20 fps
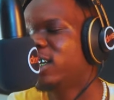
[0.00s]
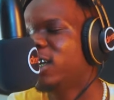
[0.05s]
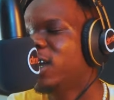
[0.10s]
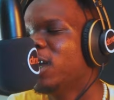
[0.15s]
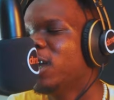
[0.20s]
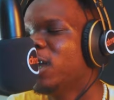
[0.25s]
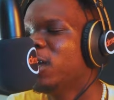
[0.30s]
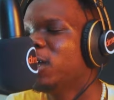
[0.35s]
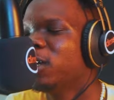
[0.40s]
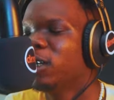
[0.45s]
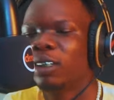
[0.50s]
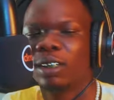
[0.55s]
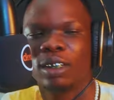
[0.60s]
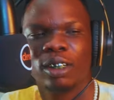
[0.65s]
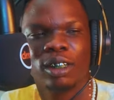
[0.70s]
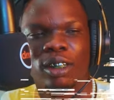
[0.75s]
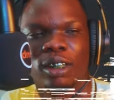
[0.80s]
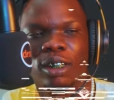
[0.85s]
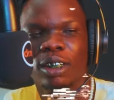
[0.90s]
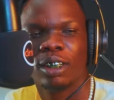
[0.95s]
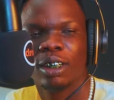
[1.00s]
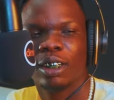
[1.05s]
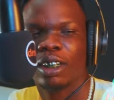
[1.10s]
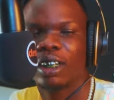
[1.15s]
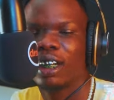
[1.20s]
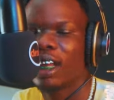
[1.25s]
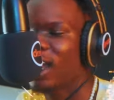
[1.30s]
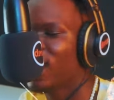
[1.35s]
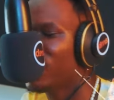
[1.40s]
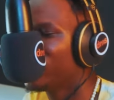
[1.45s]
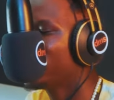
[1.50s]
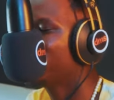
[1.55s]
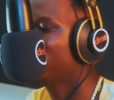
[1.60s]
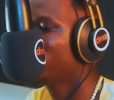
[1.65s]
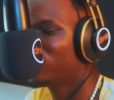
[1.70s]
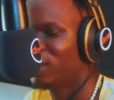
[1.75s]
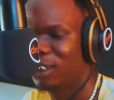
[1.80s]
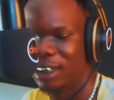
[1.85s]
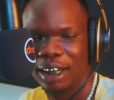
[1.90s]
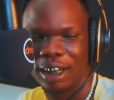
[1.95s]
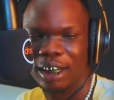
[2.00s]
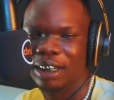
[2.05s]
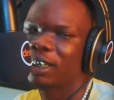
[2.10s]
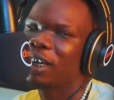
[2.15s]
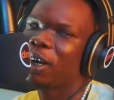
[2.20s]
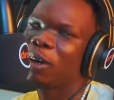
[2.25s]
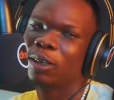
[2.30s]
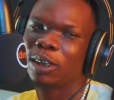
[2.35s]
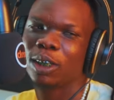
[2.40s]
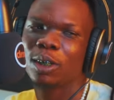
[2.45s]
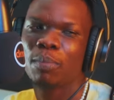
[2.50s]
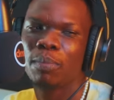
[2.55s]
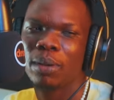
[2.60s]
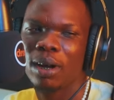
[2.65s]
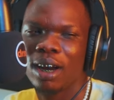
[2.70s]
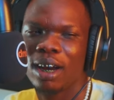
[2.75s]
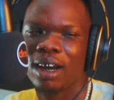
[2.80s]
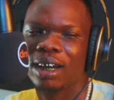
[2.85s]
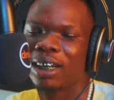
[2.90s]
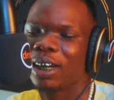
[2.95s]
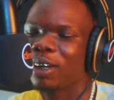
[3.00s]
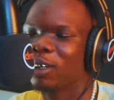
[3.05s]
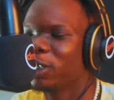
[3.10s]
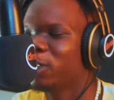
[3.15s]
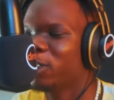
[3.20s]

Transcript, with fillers: So you're a black ninja. Yeah, that's the that's that was the bar. That was